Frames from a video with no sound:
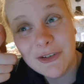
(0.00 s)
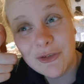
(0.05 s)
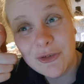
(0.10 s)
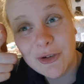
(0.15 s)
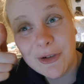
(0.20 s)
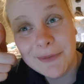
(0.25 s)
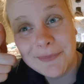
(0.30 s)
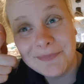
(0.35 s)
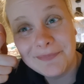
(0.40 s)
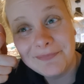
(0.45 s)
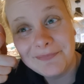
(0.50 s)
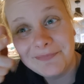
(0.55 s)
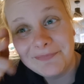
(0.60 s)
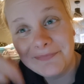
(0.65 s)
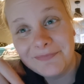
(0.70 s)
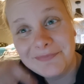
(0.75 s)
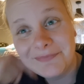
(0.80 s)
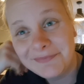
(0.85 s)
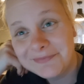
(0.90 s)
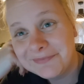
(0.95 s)
True.
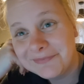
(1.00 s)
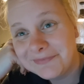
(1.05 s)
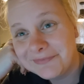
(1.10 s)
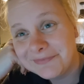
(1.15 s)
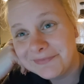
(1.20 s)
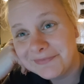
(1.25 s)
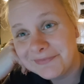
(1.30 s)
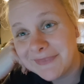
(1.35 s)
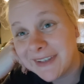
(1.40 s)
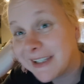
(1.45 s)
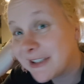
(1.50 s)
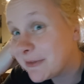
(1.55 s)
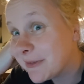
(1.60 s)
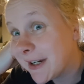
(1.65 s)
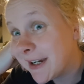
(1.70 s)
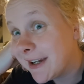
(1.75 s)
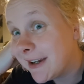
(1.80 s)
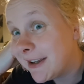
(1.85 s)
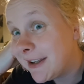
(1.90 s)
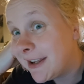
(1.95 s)
That's
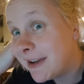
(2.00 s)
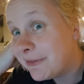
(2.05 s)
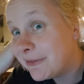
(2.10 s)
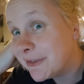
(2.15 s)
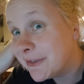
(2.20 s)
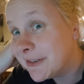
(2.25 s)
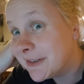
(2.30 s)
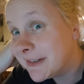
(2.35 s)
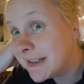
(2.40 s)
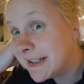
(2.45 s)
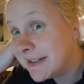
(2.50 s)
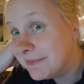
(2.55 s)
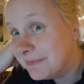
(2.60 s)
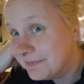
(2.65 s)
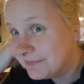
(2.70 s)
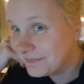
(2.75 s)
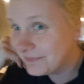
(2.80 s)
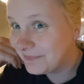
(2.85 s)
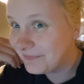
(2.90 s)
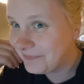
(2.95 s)
why I love Uyen.
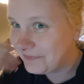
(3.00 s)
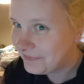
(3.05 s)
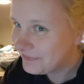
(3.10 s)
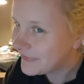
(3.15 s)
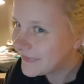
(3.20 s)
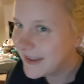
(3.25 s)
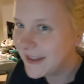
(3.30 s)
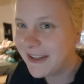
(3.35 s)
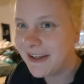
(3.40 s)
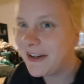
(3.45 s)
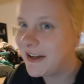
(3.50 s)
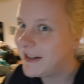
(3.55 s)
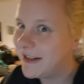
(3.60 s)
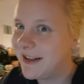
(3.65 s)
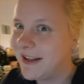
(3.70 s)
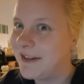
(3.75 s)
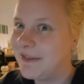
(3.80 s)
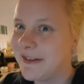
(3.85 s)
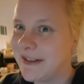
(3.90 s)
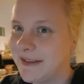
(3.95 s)
You
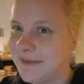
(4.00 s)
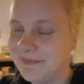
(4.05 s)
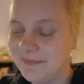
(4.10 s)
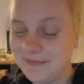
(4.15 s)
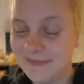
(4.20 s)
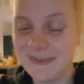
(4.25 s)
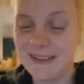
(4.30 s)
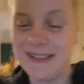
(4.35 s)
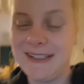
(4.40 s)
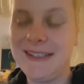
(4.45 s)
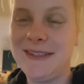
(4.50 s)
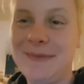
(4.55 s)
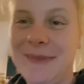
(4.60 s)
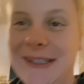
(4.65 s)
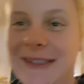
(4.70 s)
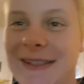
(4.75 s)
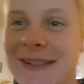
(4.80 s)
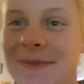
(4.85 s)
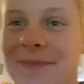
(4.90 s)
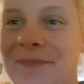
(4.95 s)
gotta love her. She's
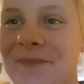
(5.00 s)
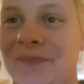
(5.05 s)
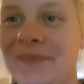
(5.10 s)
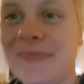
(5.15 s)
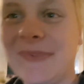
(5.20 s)
amazing.